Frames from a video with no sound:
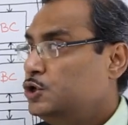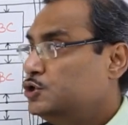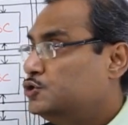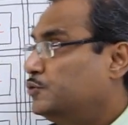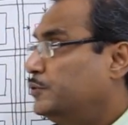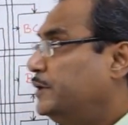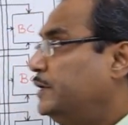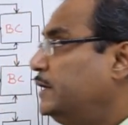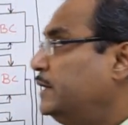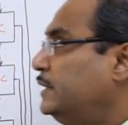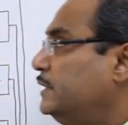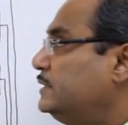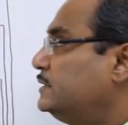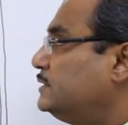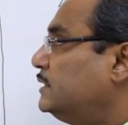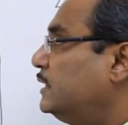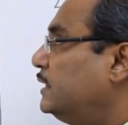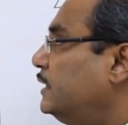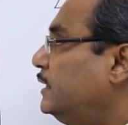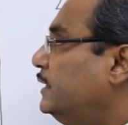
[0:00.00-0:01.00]
So, here
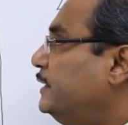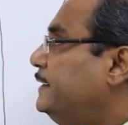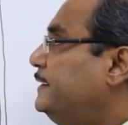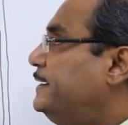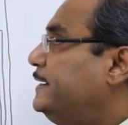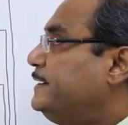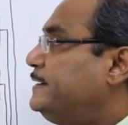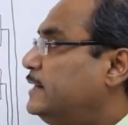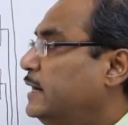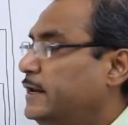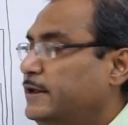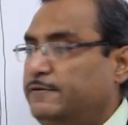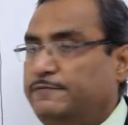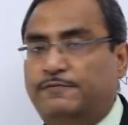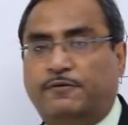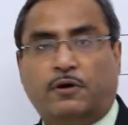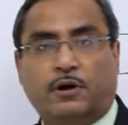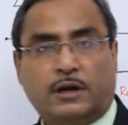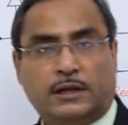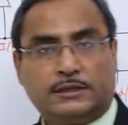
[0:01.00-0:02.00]
is the detailing
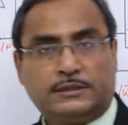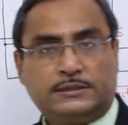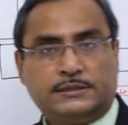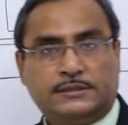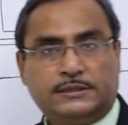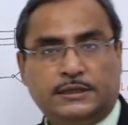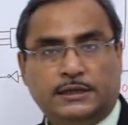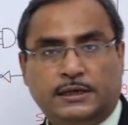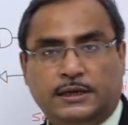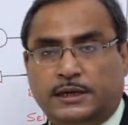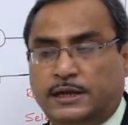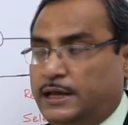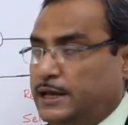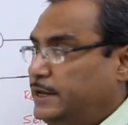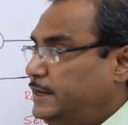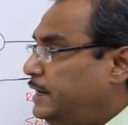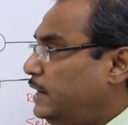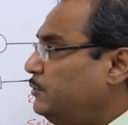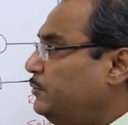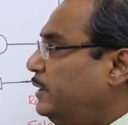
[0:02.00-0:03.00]
for us.
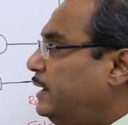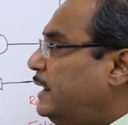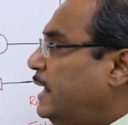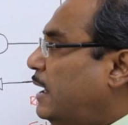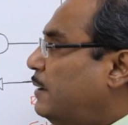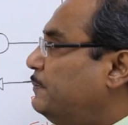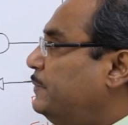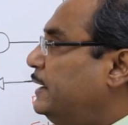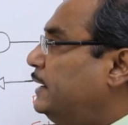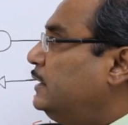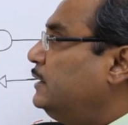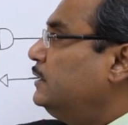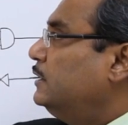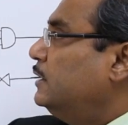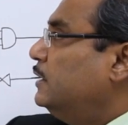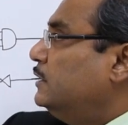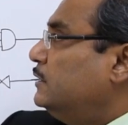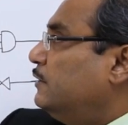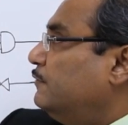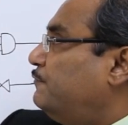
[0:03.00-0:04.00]
Here we are
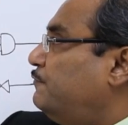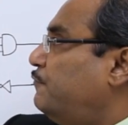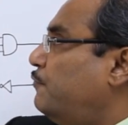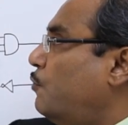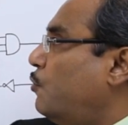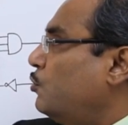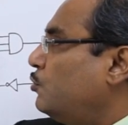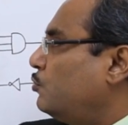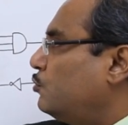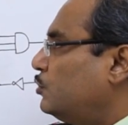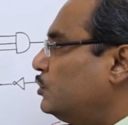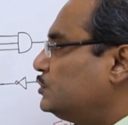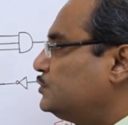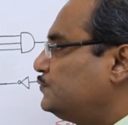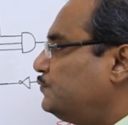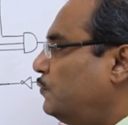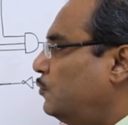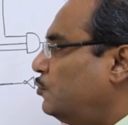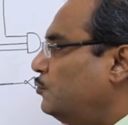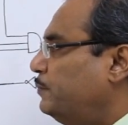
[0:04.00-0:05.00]
having the 4
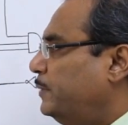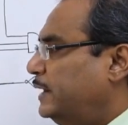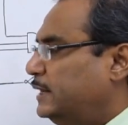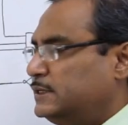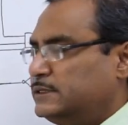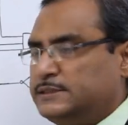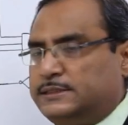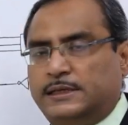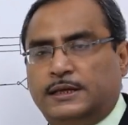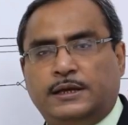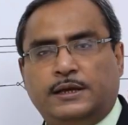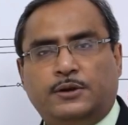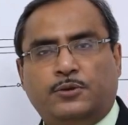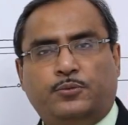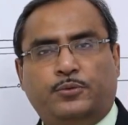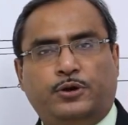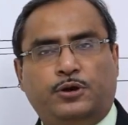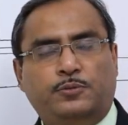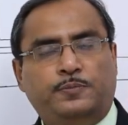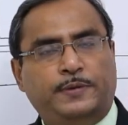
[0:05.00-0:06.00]
cross 4 means
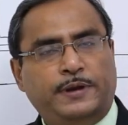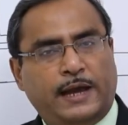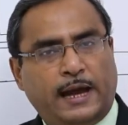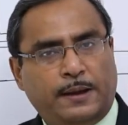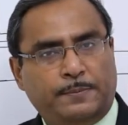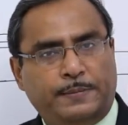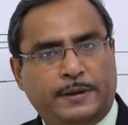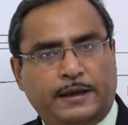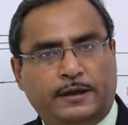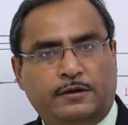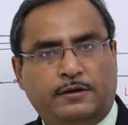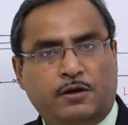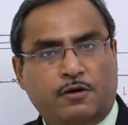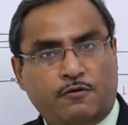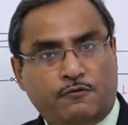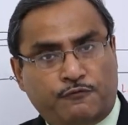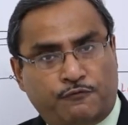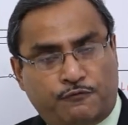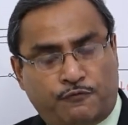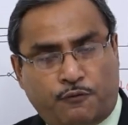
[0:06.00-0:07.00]
we will be having
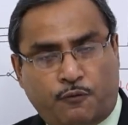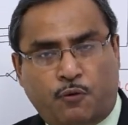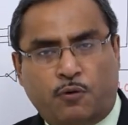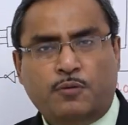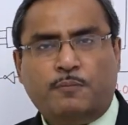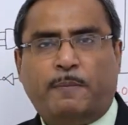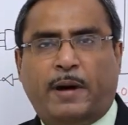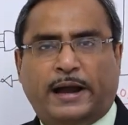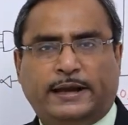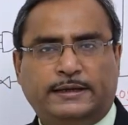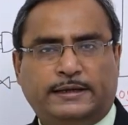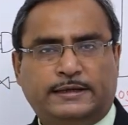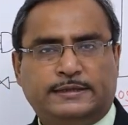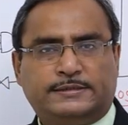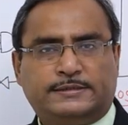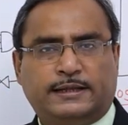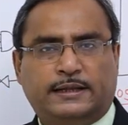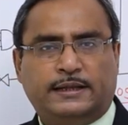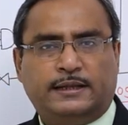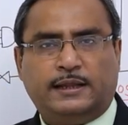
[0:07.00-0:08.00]
4 binary
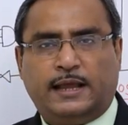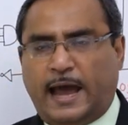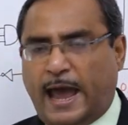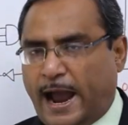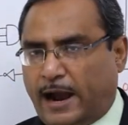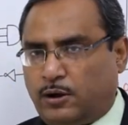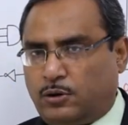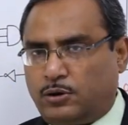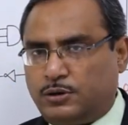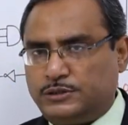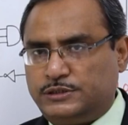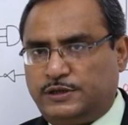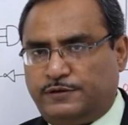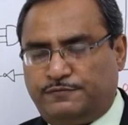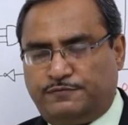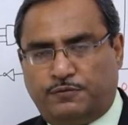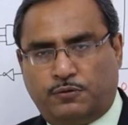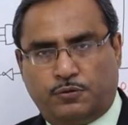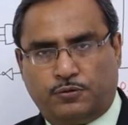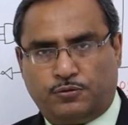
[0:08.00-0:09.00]
cell across the
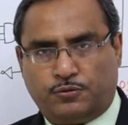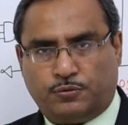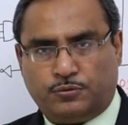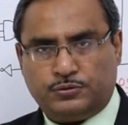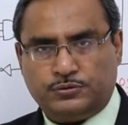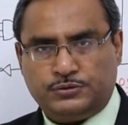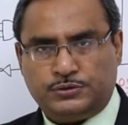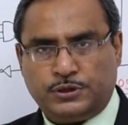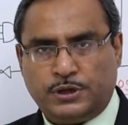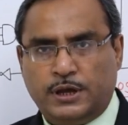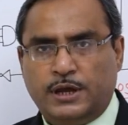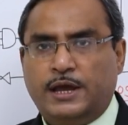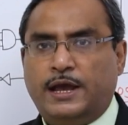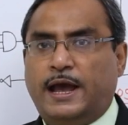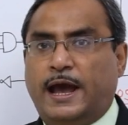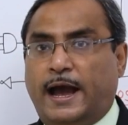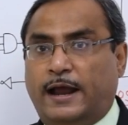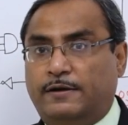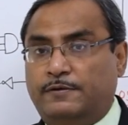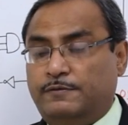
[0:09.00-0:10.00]
4 rows
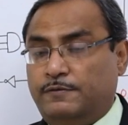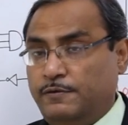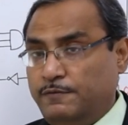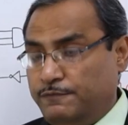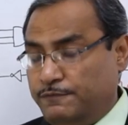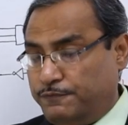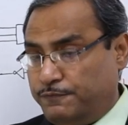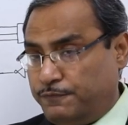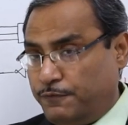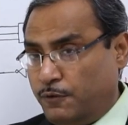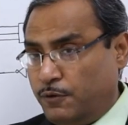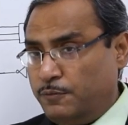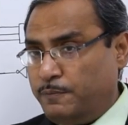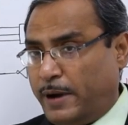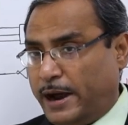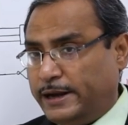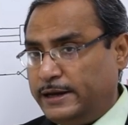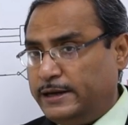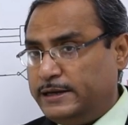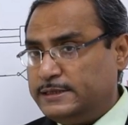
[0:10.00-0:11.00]
and 4
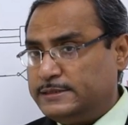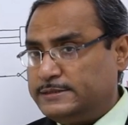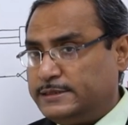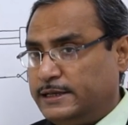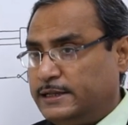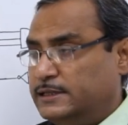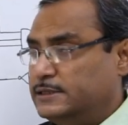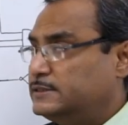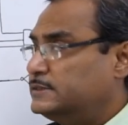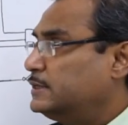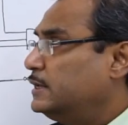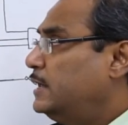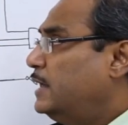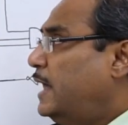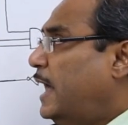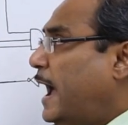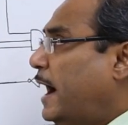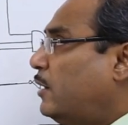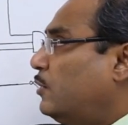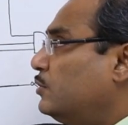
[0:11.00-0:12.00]
binary cells
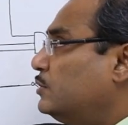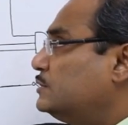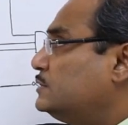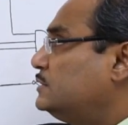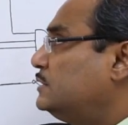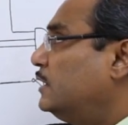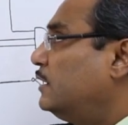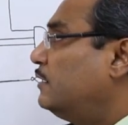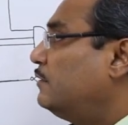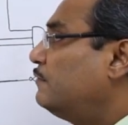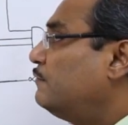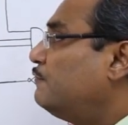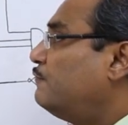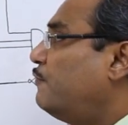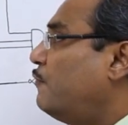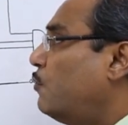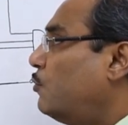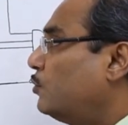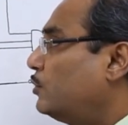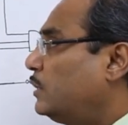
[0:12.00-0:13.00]
across the
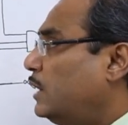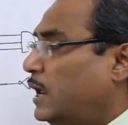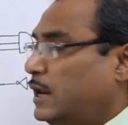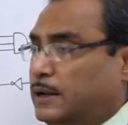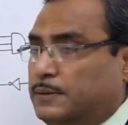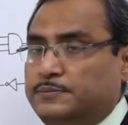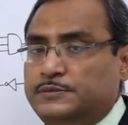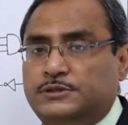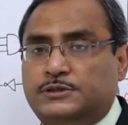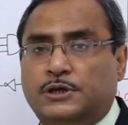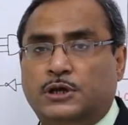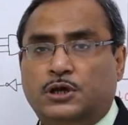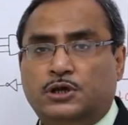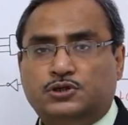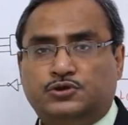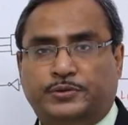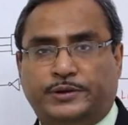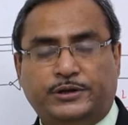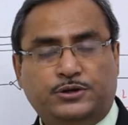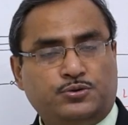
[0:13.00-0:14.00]
4 columns.
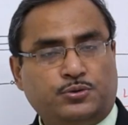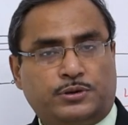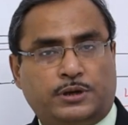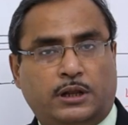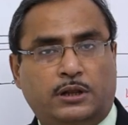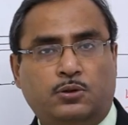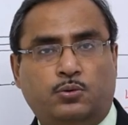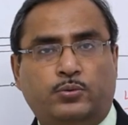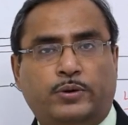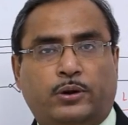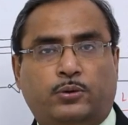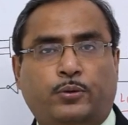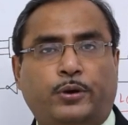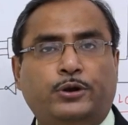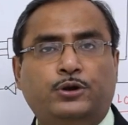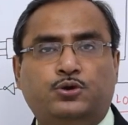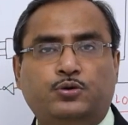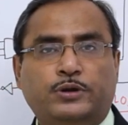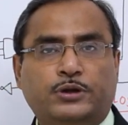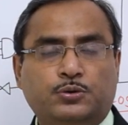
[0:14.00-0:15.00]
So, in total we are
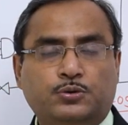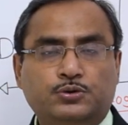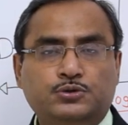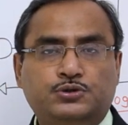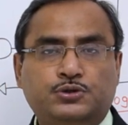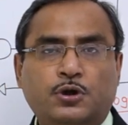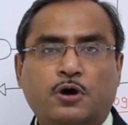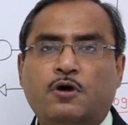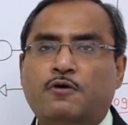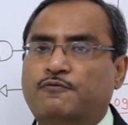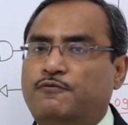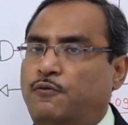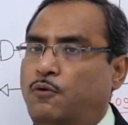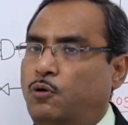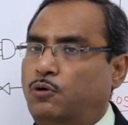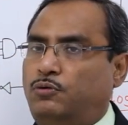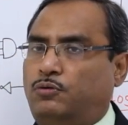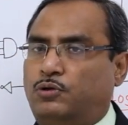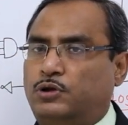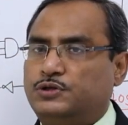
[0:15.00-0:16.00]
going to use
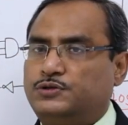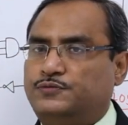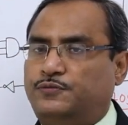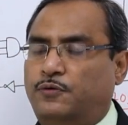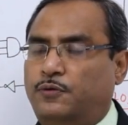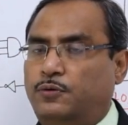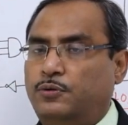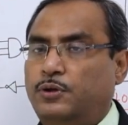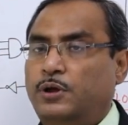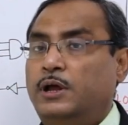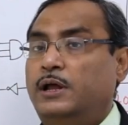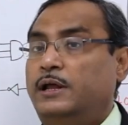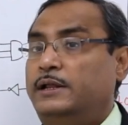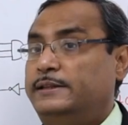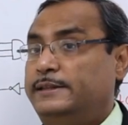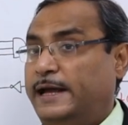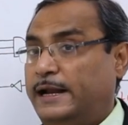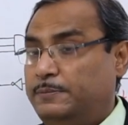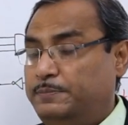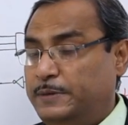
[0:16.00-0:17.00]
4 cross 4
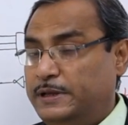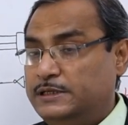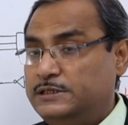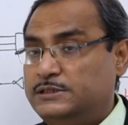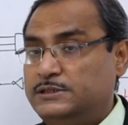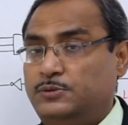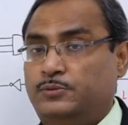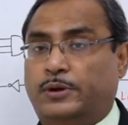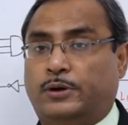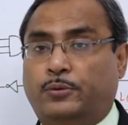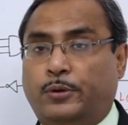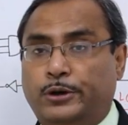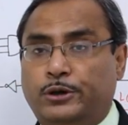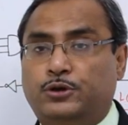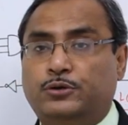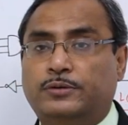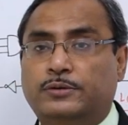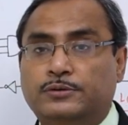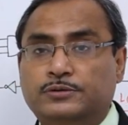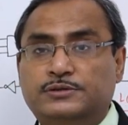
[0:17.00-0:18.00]
that means we are going
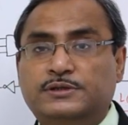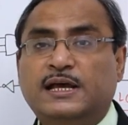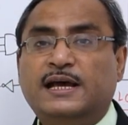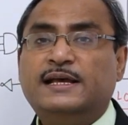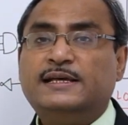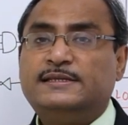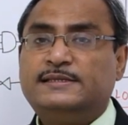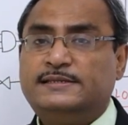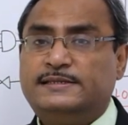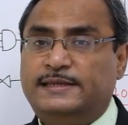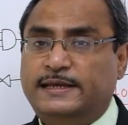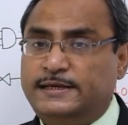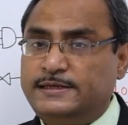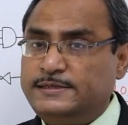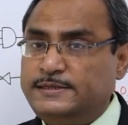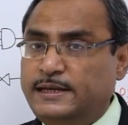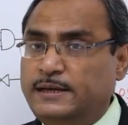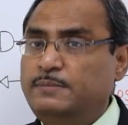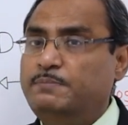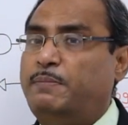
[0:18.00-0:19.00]
to use
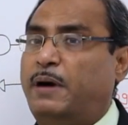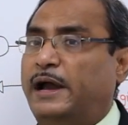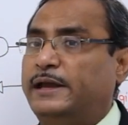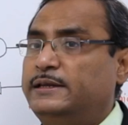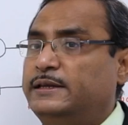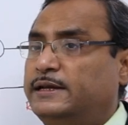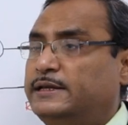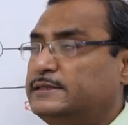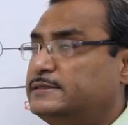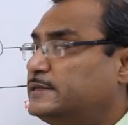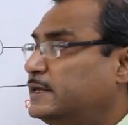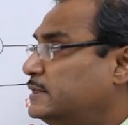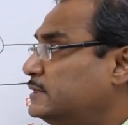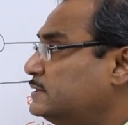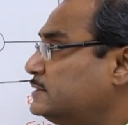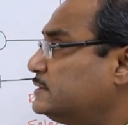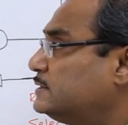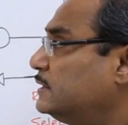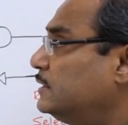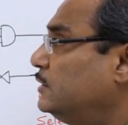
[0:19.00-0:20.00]
16 binary
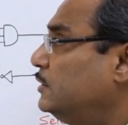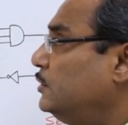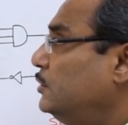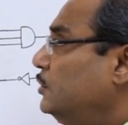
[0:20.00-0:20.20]
cells.